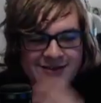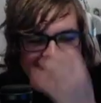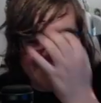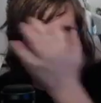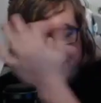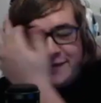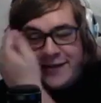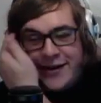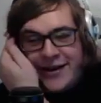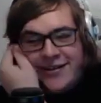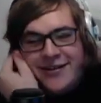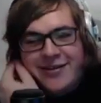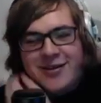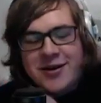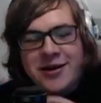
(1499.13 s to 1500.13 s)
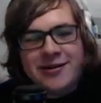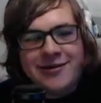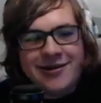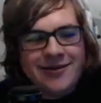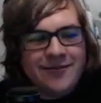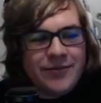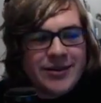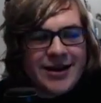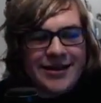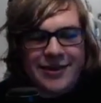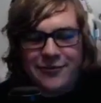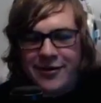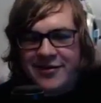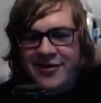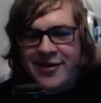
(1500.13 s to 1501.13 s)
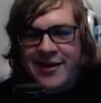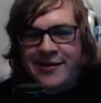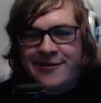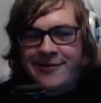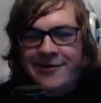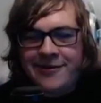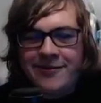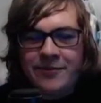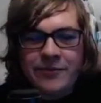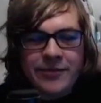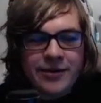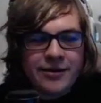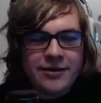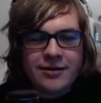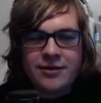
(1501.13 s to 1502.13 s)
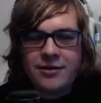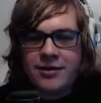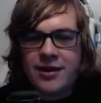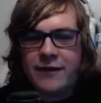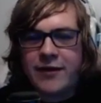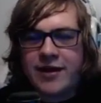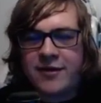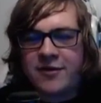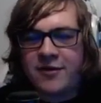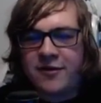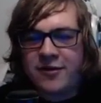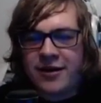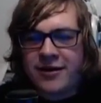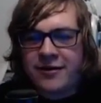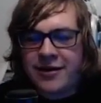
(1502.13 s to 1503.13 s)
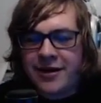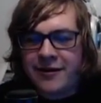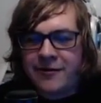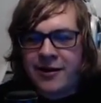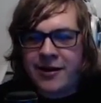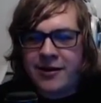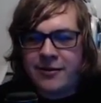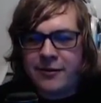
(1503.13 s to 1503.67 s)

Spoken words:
That was a good fight. Let's go. Got the one cycle. If you get a 2-cycle air dent, you